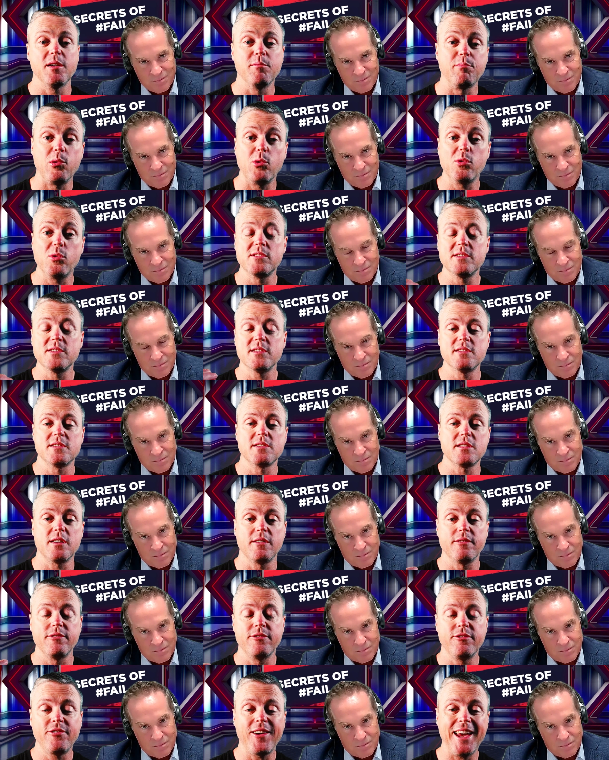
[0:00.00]
Speaker 1: the importance
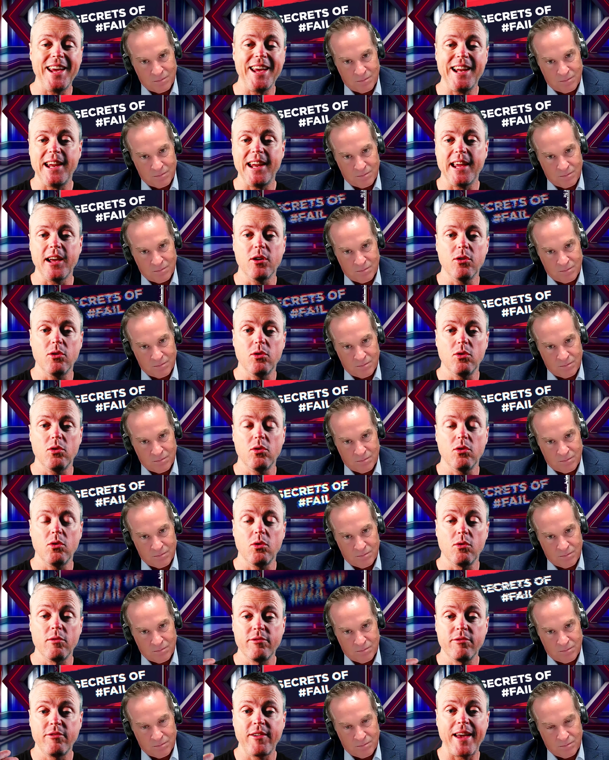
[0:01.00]
of failing or,
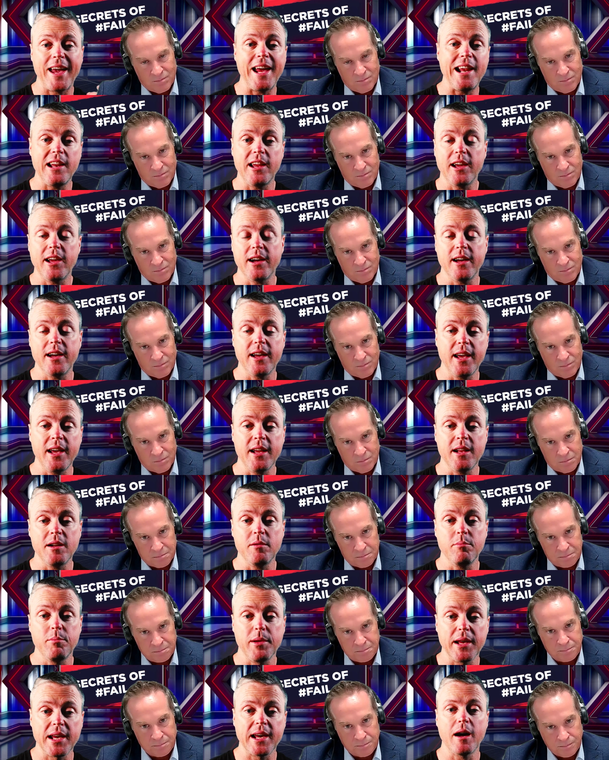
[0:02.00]
or failure
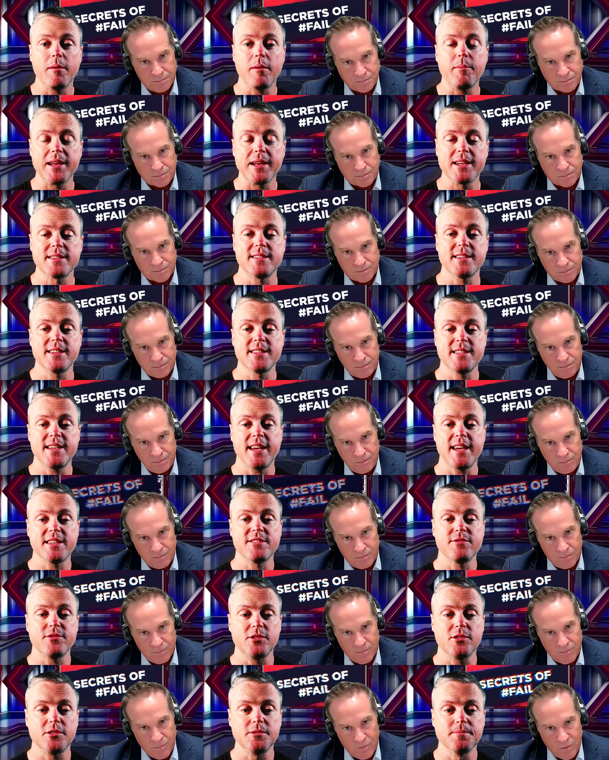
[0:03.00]
in becoming
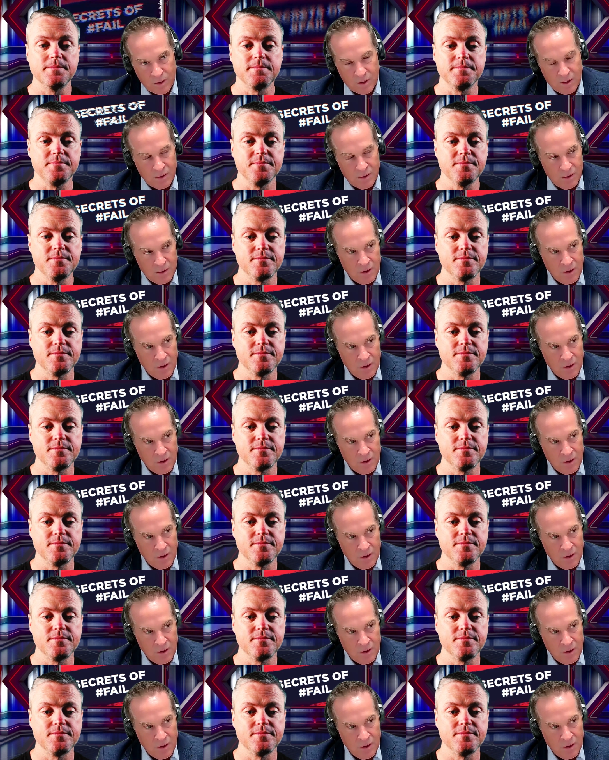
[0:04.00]
successful?